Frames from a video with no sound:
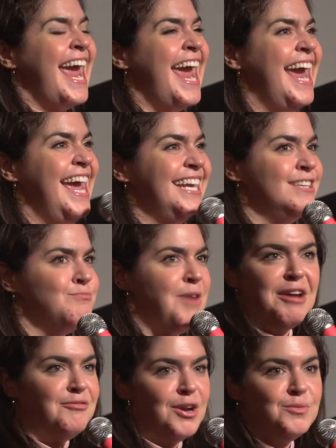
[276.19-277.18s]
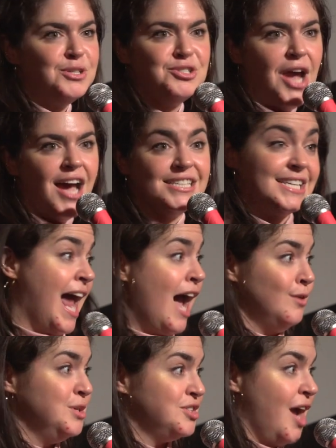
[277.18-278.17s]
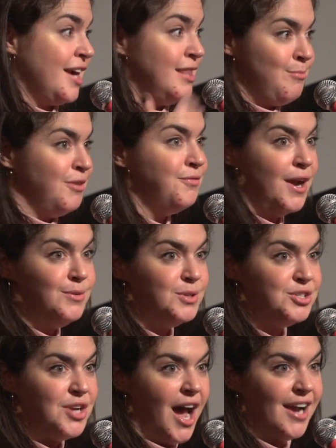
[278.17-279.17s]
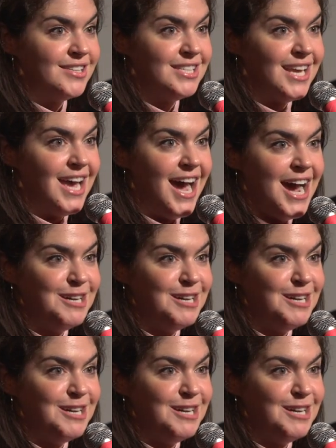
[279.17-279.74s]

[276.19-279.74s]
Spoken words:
And my friend was shocked and I was shocked that my friend was shocked.